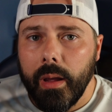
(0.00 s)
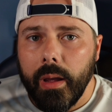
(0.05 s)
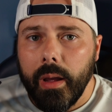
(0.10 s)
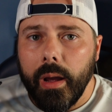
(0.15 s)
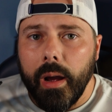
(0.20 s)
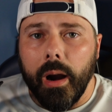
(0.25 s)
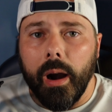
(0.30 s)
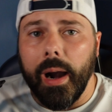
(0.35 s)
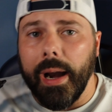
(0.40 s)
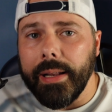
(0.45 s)

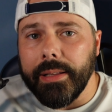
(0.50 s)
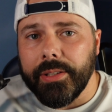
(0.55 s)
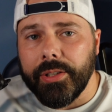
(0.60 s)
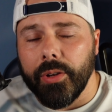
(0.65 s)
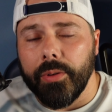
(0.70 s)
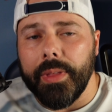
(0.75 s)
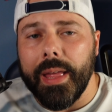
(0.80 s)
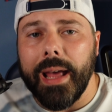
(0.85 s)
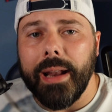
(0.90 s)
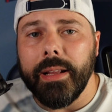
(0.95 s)
All right, so
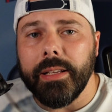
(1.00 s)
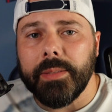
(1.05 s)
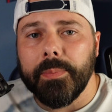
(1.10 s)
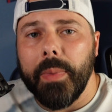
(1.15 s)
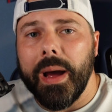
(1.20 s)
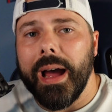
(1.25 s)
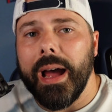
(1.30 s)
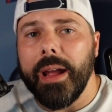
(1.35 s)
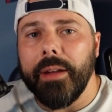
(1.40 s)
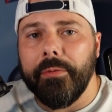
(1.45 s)
that is
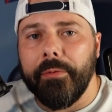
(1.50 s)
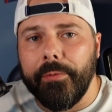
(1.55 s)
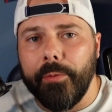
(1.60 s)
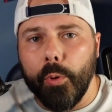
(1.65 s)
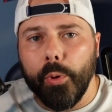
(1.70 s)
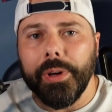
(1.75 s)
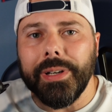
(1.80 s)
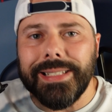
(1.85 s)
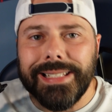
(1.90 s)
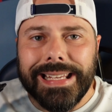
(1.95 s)
my
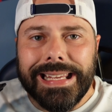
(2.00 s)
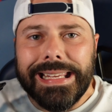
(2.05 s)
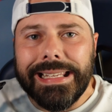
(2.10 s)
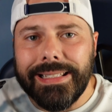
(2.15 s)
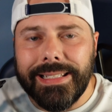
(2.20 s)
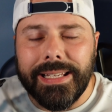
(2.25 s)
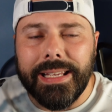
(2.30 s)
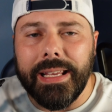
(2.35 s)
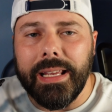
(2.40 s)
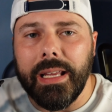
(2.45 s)

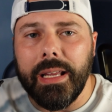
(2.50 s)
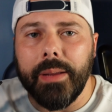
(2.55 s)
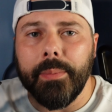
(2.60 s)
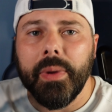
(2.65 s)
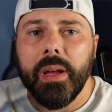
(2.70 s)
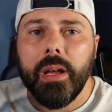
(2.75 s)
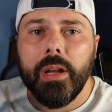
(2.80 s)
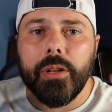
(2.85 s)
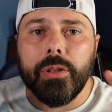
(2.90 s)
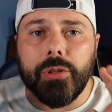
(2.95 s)
14-team,
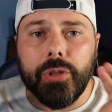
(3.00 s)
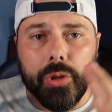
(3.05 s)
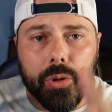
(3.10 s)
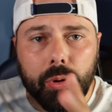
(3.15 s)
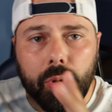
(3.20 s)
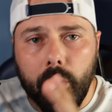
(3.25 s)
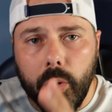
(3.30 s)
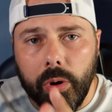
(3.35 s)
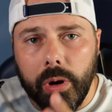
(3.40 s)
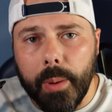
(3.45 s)

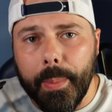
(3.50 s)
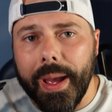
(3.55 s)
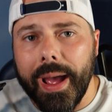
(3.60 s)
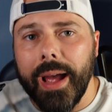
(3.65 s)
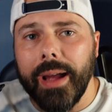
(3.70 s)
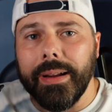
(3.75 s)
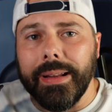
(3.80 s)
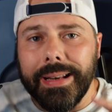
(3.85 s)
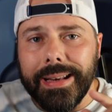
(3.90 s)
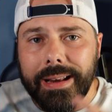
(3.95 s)

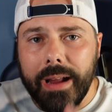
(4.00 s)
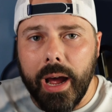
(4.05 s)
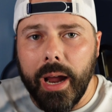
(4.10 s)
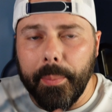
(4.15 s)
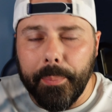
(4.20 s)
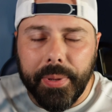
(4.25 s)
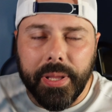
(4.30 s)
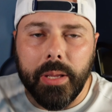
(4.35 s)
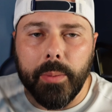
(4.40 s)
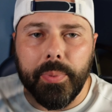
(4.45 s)
2-quarterback,
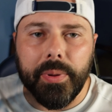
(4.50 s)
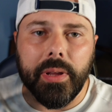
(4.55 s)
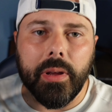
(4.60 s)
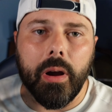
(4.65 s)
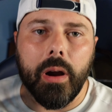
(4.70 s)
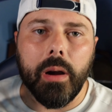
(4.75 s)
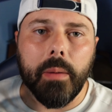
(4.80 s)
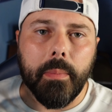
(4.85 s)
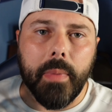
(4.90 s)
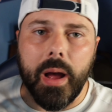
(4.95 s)

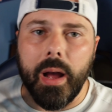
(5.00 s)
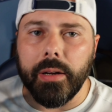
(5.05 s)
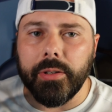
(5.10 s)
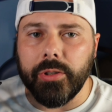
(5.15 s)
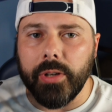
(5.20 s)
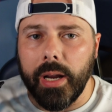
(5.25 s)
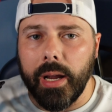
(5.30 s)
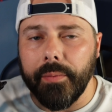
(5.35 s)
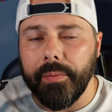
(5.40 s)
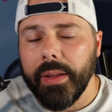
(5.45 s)
non-PPR mock
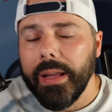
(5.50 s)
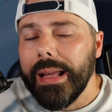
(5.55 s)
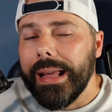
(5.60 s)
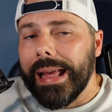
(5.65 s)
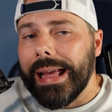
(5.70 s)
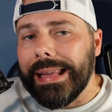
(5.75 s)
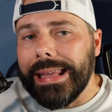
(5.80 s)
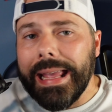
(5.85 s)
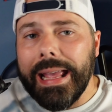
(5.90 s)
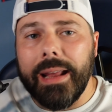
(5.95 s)
draft.
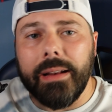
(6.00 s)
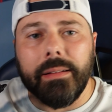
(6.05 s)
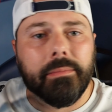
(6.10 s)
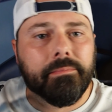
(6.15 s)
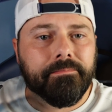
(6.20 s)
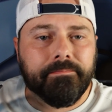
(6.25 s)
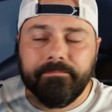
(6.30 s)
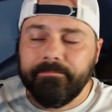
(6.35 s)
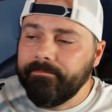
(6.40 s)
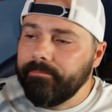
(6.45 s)
Again,
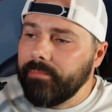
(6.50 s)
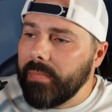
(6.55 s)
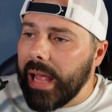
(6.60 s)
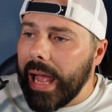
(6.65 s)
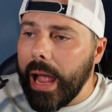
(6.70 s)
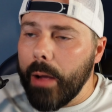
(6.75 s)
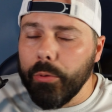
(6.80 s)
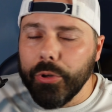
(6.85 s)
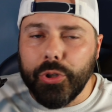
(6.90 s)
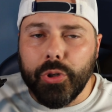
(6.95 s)
I
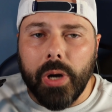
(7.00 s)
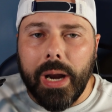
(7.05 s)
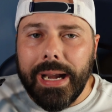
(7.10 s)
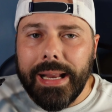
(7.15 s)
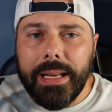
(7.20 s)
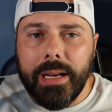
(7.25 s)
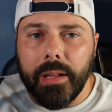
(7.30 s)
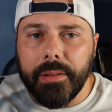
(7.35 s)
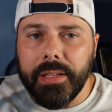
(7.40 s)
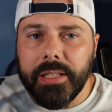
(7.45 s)
will try to get
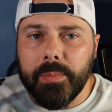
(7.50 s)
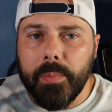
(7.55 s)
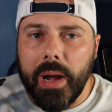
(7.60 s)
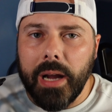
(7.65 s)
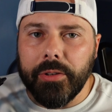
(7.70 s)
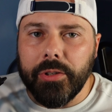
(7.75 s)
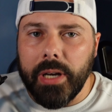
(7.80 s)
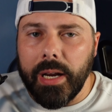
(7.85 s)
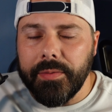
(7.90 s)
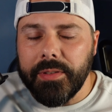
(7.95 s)
out these mock
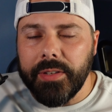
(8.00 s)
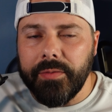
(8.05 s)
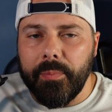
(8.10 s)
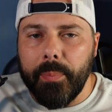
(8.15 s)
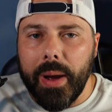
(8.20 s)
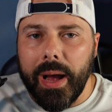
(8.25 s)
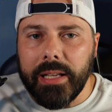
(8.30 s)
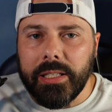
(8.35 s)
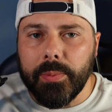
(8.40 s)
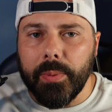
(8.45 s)
drafts if
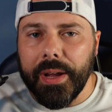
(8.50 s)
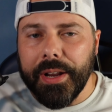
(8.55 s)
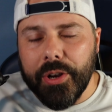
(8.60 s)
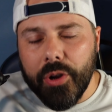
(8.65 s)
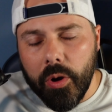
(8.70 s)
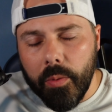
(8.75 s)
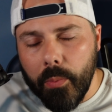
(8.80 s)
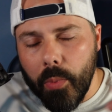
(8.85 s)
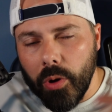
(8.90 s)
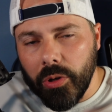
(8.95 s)
possible. I know
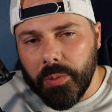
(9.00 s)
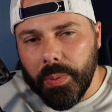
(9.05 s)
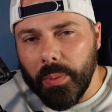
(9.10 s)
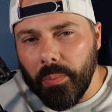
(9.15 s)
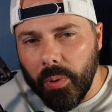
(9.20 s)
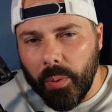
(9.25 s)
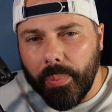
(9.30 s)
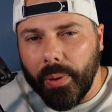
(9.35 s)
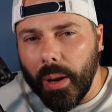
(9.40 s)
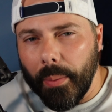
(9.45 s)
most people
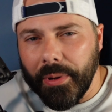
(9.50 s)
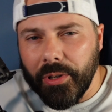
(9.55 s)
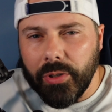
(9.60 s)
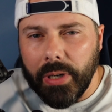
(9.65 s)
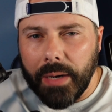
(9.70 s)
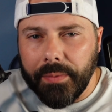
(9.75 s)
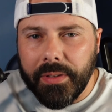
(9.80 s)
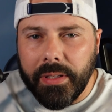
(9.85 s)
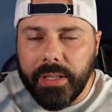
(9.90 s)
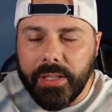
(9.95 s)
are probably
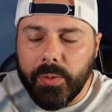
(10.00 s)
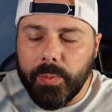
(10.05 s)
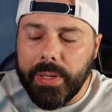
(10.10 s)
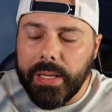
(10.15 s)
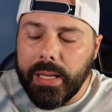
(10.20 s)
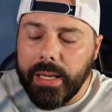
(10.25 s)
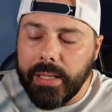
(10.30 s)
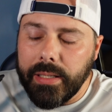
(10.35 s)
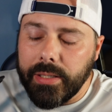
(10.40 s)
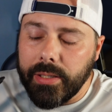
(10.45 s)
drafting this
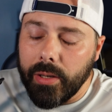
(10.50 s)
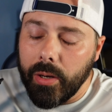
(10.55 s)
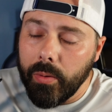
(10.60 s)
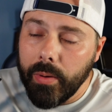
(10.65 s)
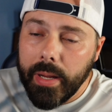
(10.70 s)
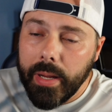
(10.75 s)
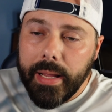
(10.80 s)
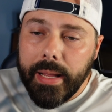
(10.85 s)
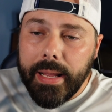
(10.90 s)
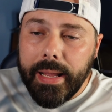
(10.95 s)
weekend, so
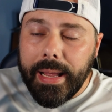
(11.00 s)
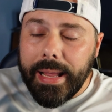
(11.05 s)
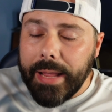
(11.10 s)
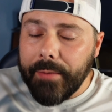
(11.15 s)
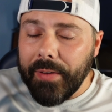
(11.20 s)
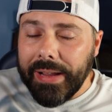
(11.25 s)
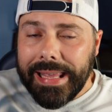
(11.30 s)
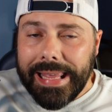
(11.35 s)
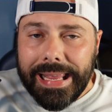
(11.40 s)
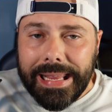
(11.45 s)
if I
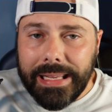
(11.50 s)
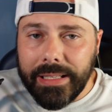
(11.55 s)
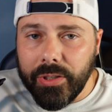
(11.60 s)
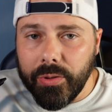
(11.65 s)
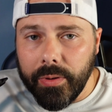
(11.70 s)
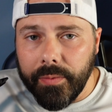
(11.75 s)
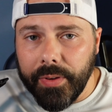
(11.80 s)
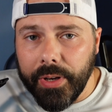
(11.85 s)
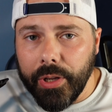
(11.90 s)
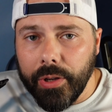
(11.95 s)
can't get to a
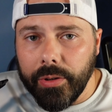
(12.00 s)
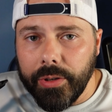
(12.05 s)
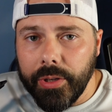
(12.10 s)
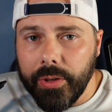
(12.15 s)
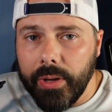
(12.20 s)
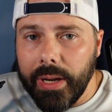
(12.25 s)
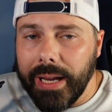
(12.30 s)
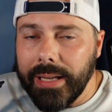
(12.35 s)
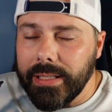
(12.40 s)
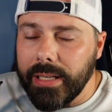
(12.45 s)
video to you
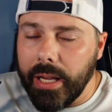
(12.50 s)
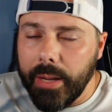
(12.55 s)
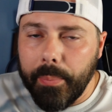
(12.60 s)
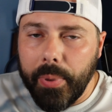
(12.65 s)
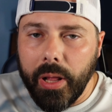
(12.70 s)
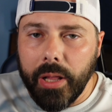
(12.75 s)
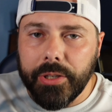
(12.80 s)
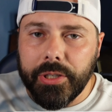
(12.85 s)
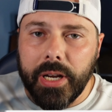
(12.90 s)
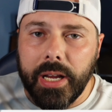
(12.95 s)
guys, I
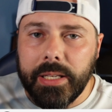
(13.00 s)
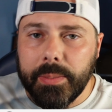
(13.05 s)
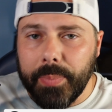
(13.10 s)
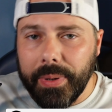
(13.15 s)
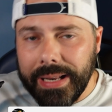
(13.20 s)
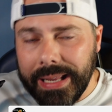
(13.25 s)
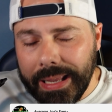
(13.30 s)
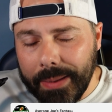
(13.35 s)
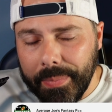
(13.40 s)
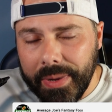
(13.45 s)
apologize, but
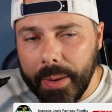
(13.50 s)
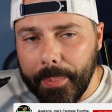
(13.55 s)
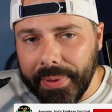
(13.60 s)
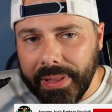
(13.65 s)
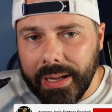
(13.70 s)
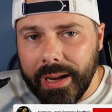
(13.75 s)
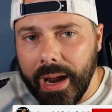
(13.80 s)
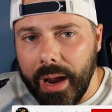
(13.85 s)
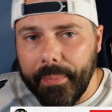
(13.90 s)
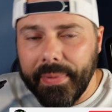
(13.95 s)
hit me up in the
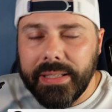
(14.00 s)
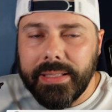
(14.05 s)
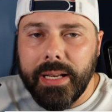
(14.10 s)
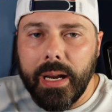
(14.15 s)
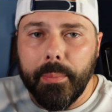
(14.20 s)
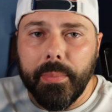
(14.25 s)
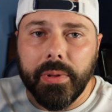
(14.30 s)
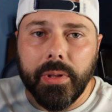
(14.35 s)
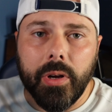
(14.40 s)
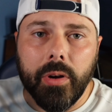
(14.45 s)
comments down
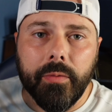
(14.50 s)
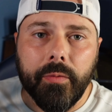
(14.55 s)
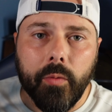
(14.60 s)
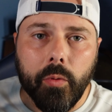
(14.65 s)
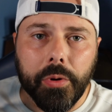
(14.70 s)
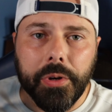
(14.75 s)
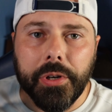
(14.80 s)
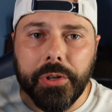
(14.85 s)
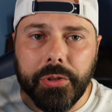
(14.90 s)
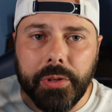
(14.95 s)
below for
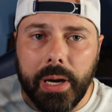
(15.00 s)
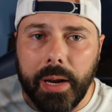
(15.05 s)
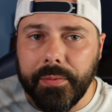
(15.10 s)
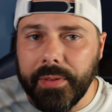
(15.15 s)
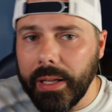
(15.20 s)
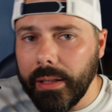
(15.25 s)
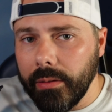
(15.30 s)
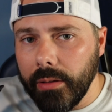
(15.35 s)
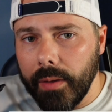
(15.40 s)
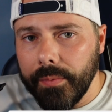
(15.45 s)
your draft.
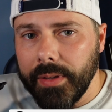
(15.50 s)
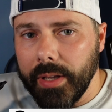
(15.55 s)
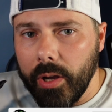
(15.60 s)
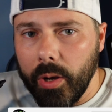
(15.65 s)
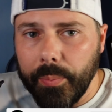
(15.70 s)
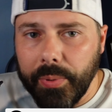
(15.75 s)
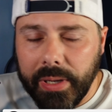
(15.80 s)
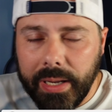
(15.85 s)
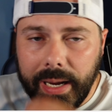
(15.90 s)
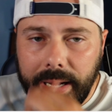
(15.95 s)
I'd love to help
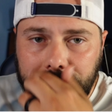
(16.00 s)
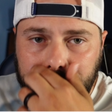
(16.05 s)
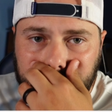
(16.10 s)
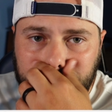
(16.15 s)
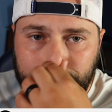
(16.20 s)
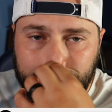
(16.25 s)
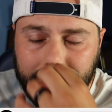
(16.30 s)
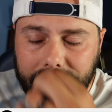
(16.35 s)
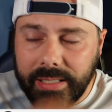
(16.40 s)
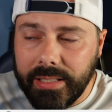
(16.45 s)
you guys
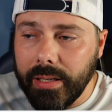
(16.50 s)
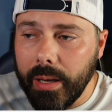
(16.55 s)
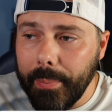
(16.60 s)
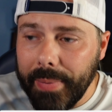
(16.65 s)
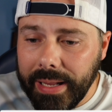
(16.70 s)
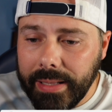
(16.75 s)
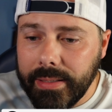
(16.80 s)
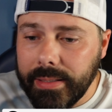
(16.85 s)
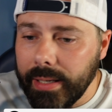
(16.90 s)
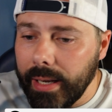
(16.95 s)
get some
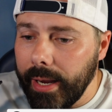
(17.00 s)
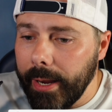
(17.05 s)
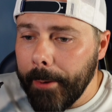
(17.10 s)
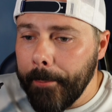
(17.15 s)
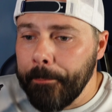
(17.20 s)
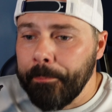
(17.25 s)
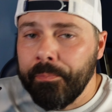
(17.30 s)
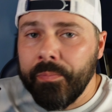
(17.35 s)
insight.